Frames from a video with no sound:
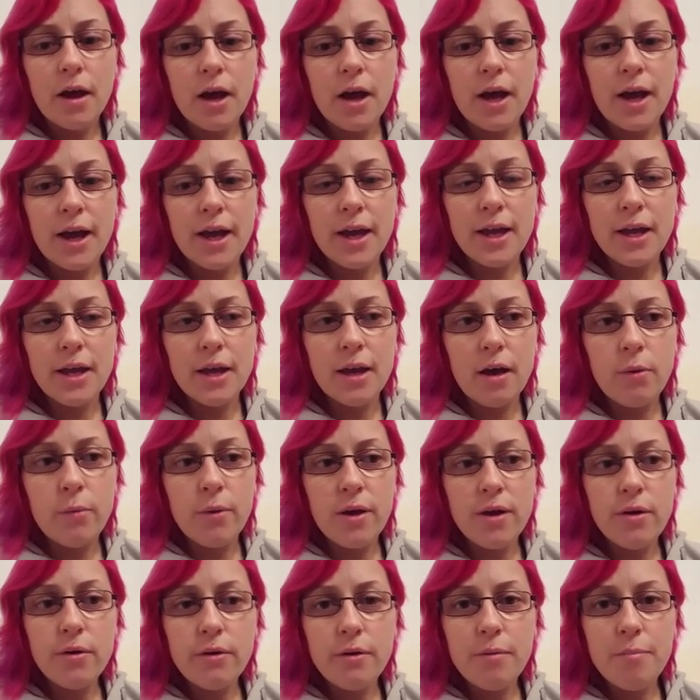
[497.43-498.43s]
I
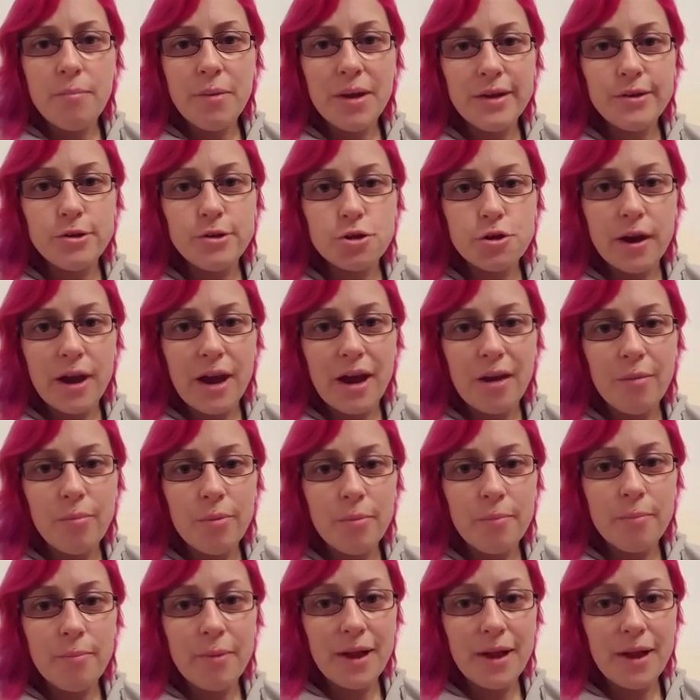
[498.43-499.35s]
went on a big trip,